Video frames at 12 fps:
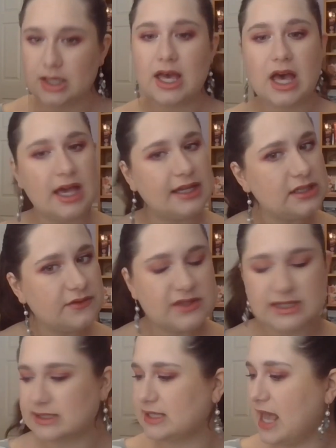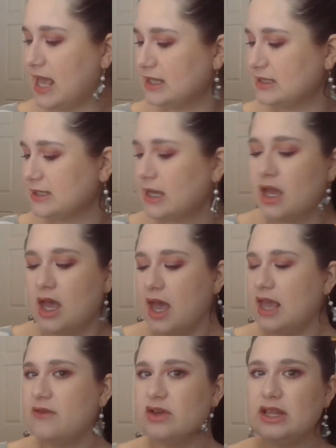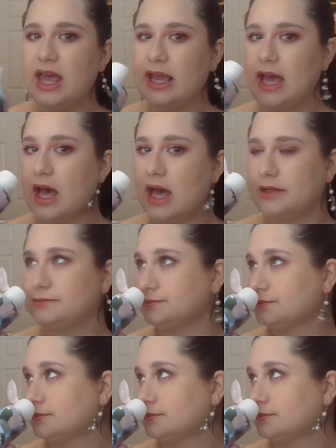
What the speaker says: kind of scent. Even like a